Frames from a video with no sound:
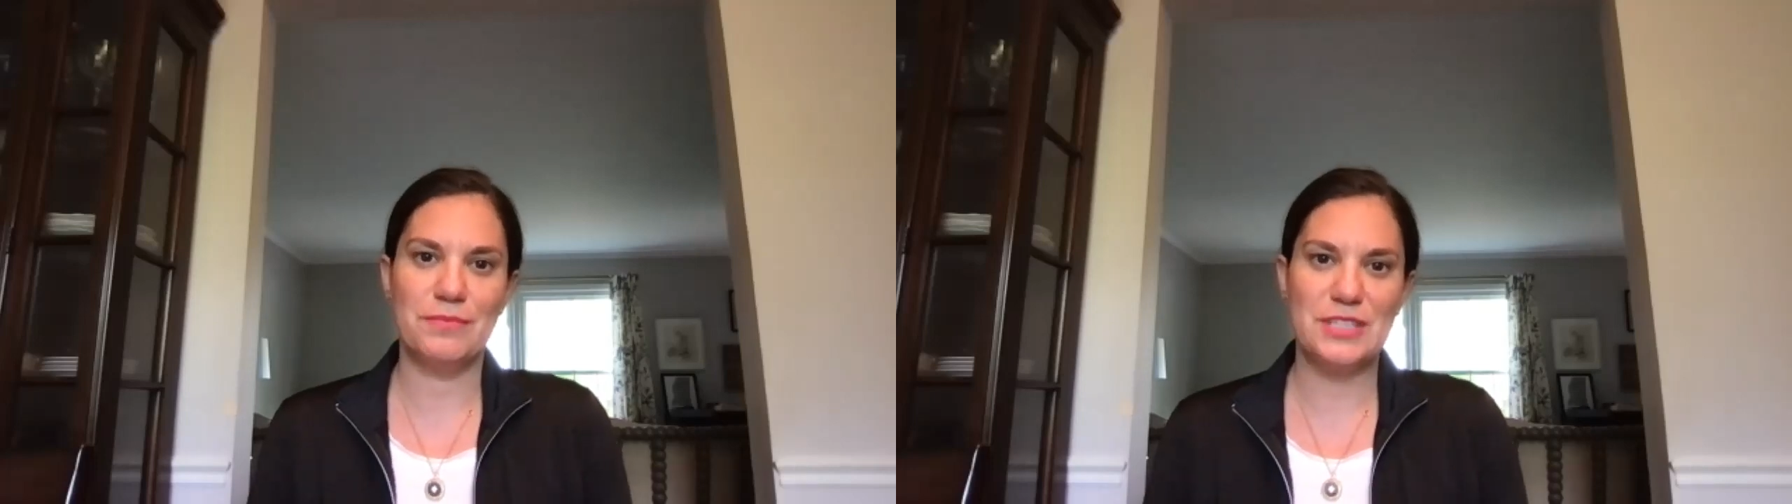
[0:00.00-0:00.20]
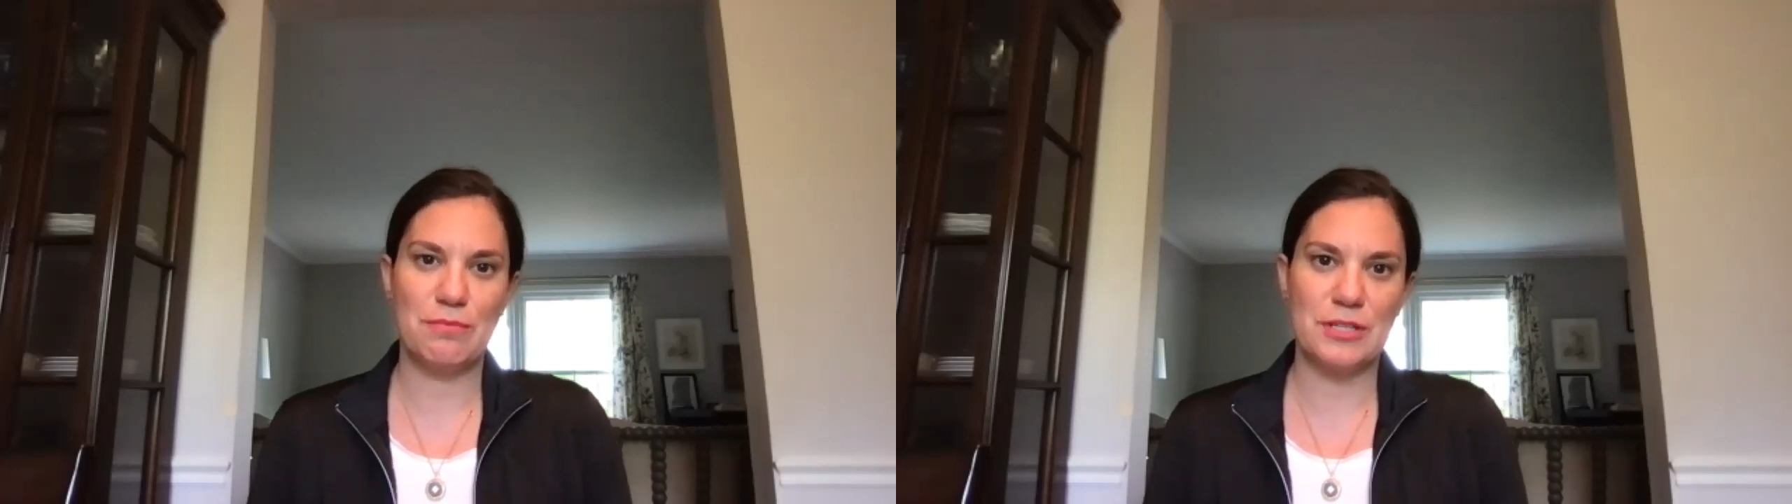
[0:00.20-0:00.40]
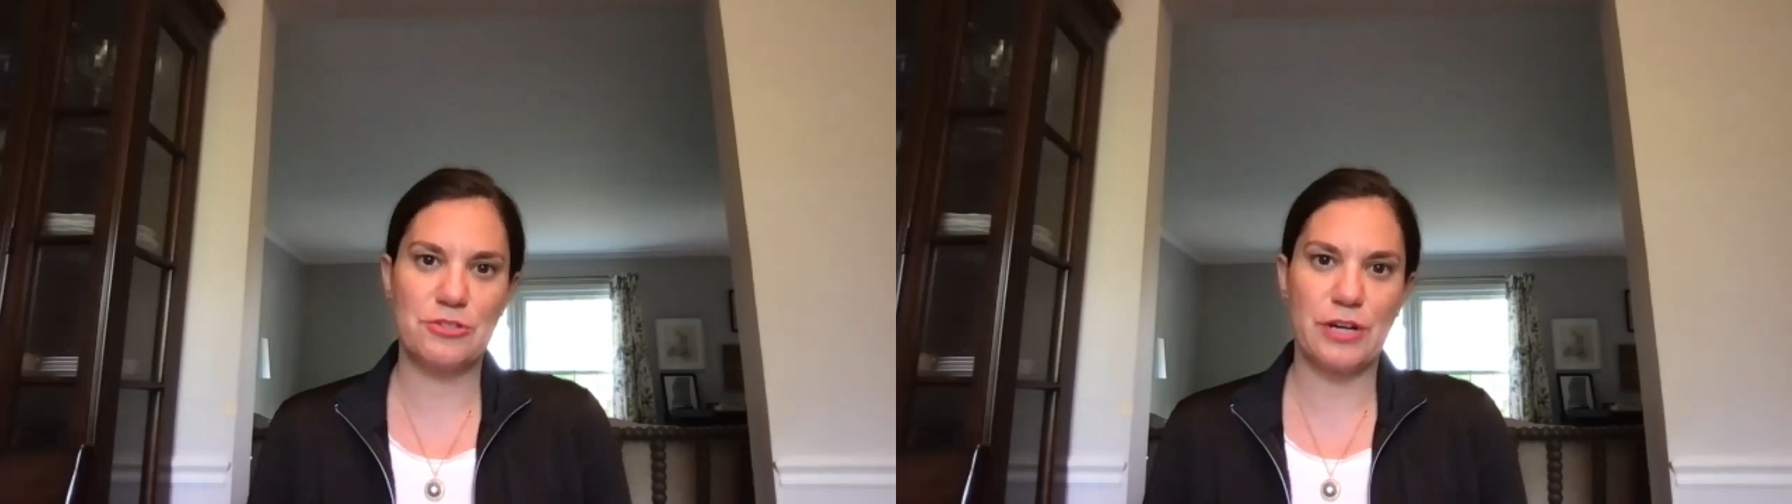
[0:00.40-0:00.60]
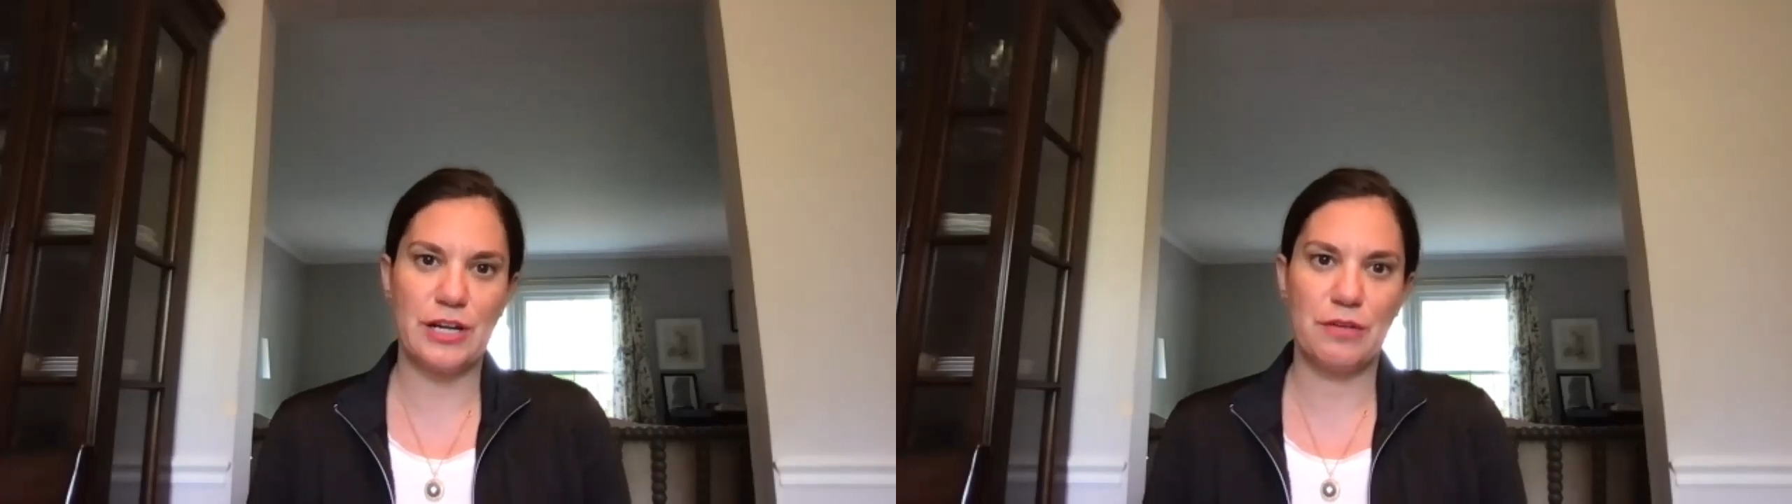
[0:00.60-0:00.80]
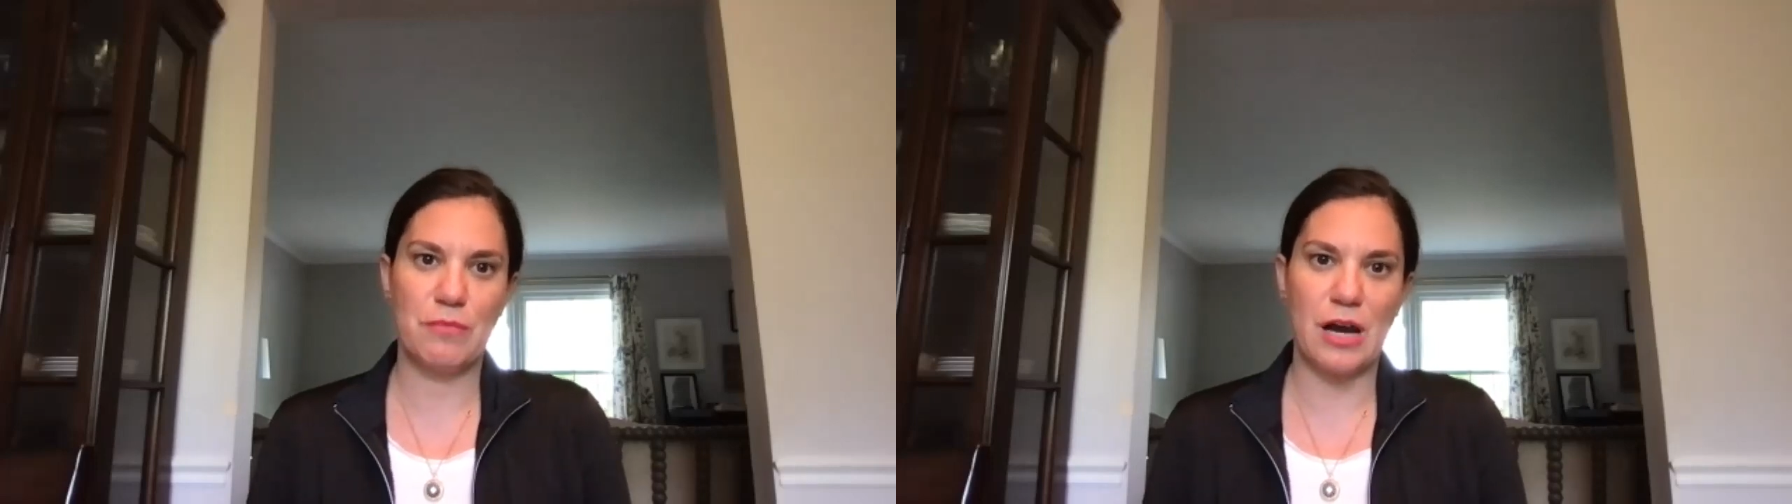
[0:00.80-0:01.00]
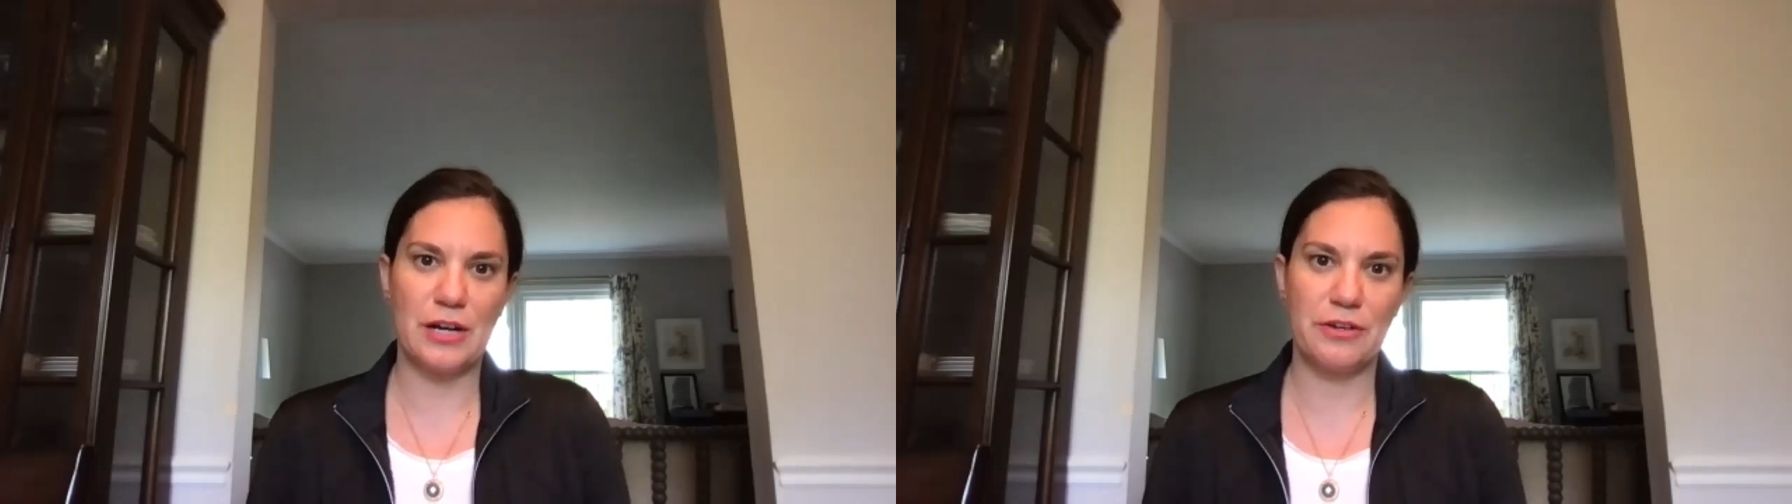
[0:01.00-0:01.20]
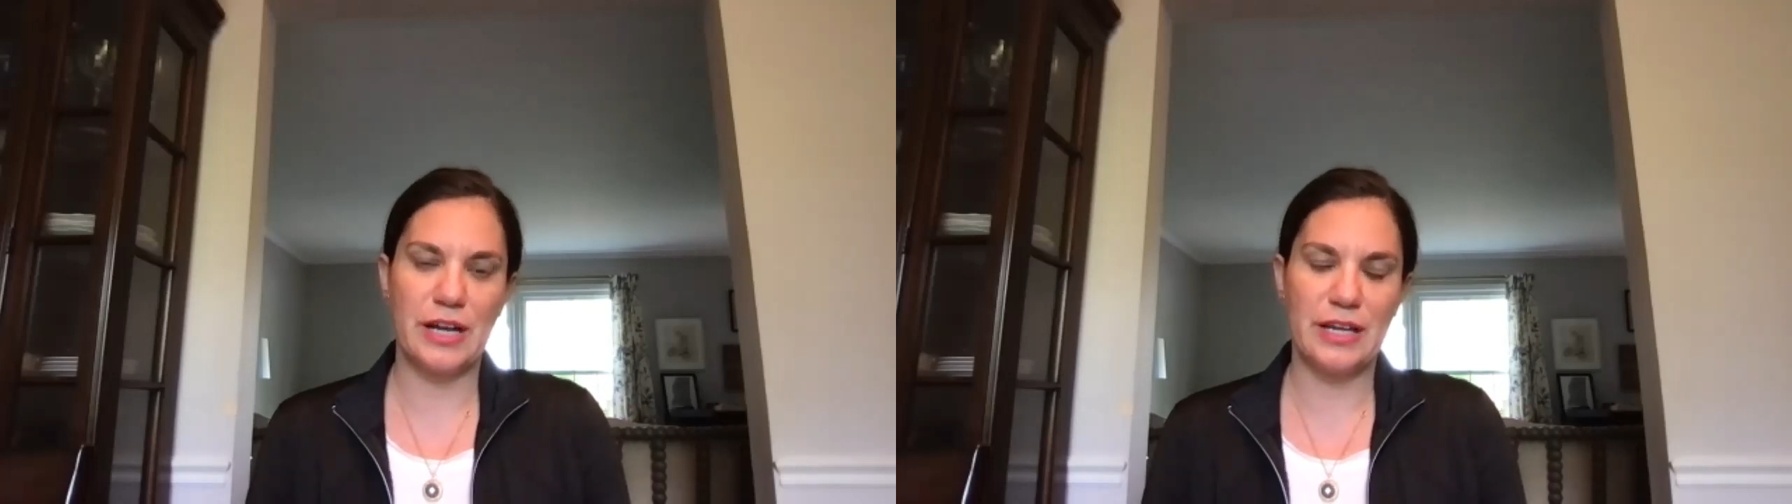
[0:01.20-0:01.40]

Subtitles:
demonstrated moderate